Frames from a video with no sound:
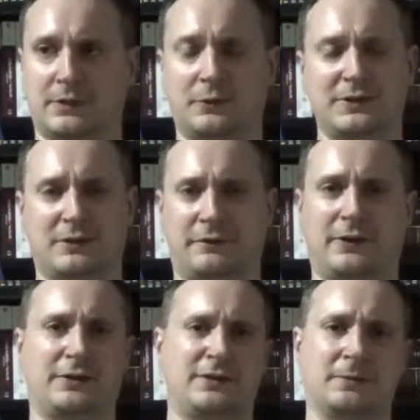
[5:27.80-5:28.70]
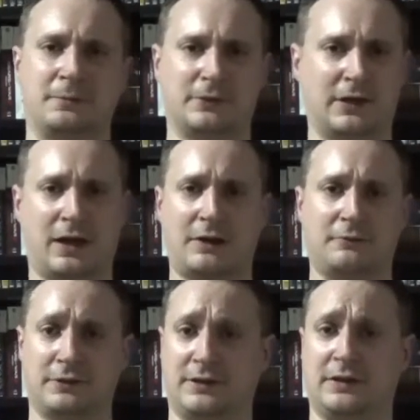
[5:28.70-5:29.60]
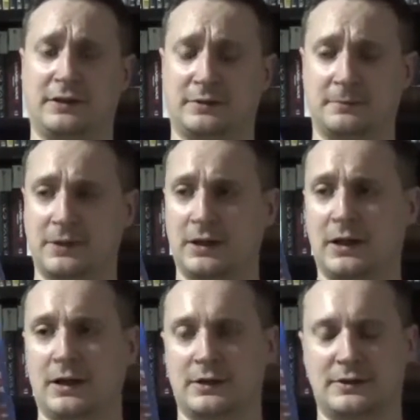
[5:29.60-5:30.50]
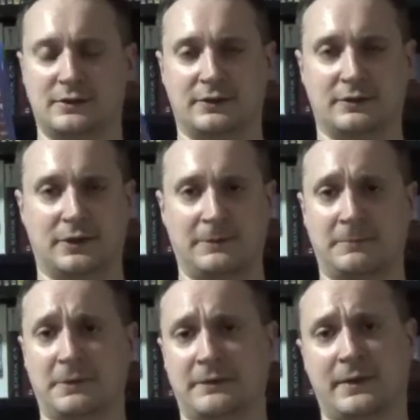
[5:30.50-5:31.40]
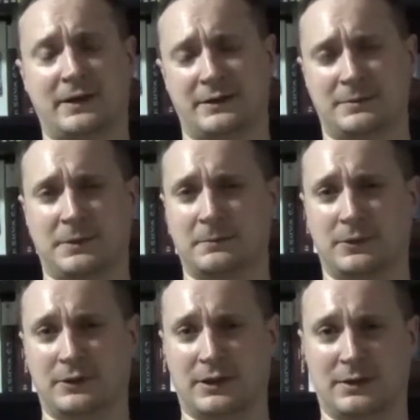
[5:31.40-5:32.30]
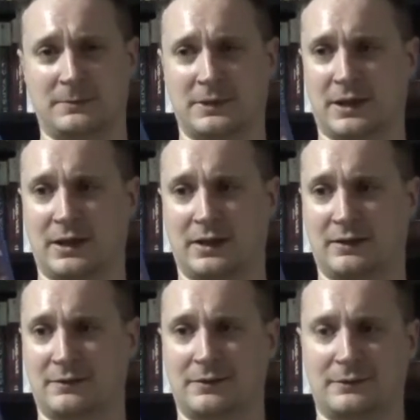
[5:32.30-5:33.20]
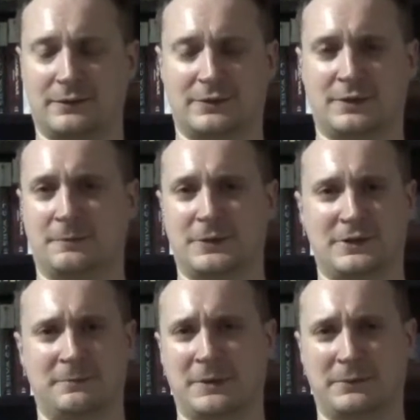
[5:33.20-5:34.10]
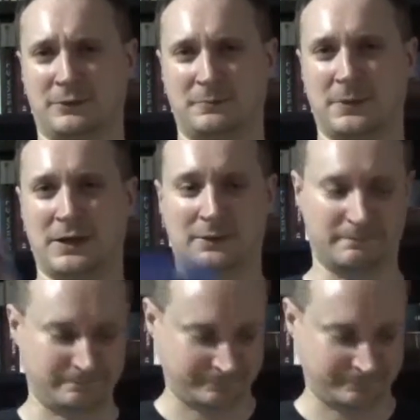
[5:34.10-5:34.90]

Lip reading: The ones that are very simple, I really like them. So I'm a big fan of these pinball games, and for some reason people don't buy them.